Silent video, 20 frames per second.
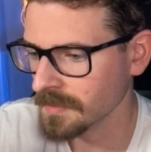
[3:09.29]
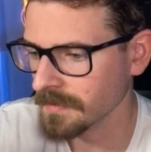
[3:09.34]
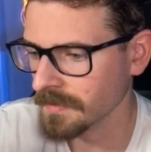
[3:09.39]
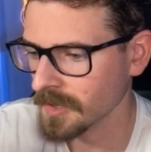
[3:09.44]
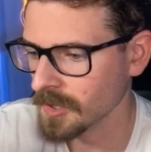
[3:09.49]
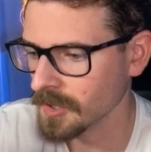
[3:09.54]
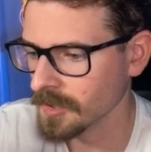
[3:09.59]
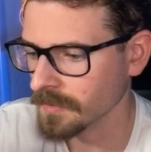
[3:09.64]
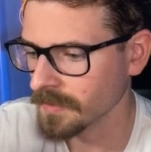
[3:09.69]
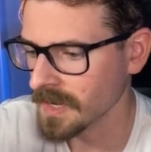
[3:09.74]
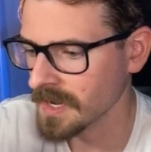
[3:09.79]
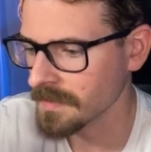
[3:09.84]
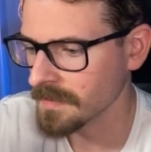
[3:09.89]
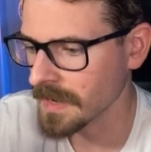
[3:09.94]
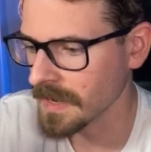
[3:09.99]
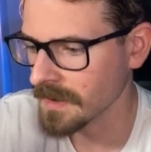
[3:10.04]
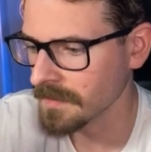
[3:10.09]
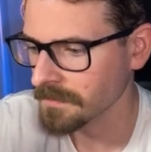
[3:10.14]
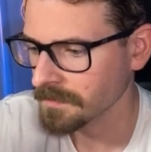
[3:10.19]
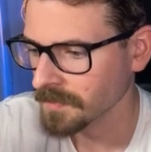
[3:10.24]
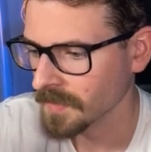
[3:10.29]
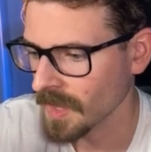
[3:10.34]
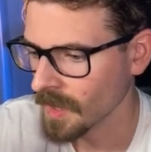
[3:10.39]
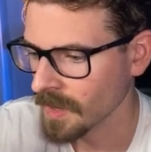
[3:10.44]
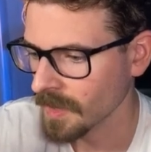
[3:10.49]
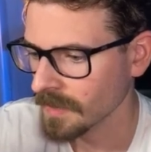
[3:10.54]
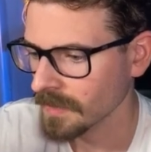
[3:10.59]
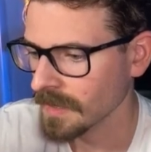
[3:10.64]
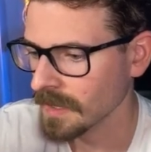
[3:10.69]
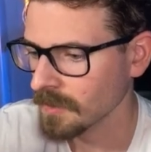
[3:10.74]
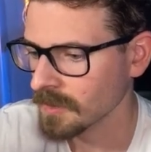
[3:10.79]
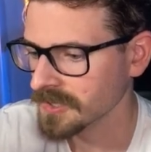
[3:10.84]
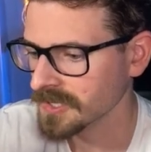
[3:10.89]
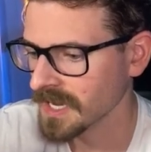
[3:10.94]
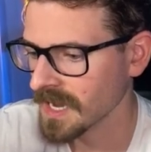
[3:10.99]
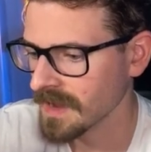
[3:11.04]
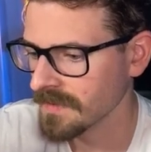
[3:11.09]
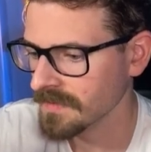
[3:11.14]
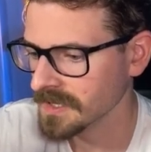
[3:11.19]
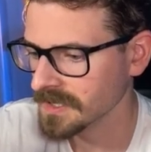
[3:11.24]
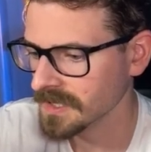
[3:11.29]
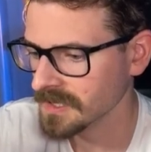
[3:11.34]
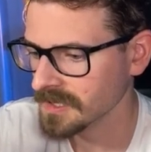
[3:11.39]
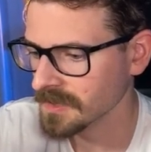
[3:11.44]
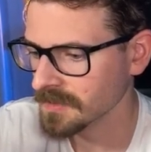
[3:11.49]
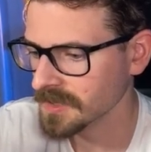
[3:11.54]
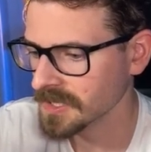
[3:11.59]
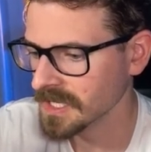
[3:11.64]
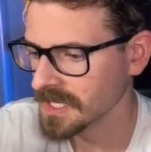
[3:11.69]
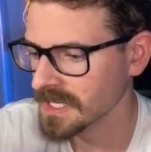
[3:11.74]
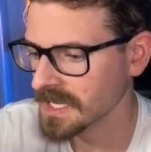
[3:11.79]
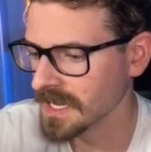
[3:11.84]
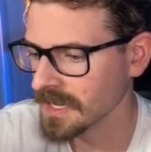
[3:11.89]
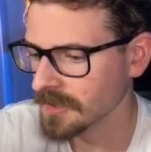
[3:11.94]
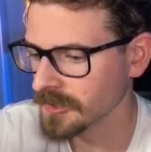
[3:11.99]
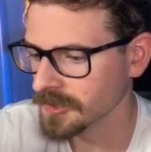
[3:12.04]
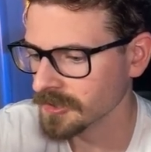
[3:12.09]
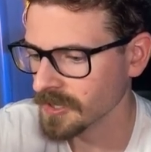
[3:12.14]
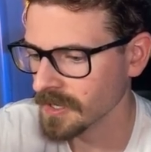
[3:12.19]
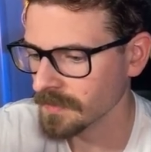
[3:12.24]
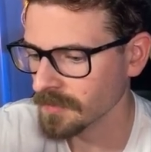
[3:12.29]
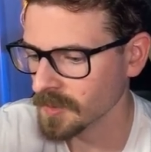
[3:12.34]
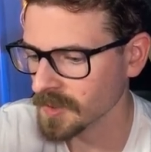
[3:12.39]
If I go to the README, now I will say I have a systemctl script,